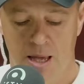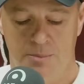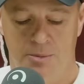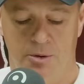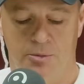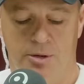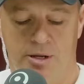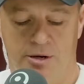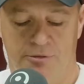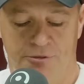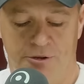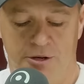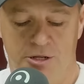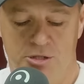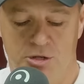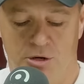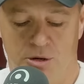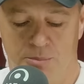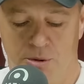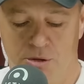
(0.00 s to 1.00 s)
But we're going to
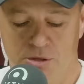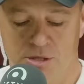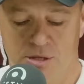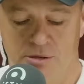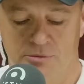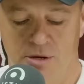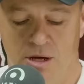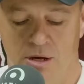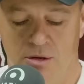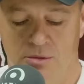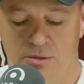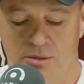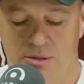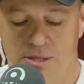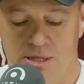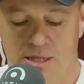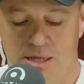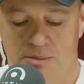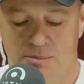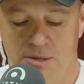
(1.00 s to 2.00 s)
finish on a positive note,
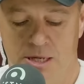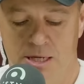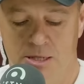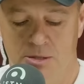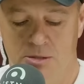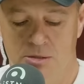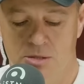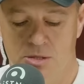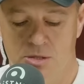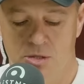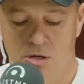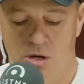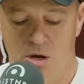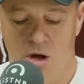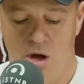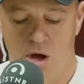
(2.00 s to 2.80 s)
Heels.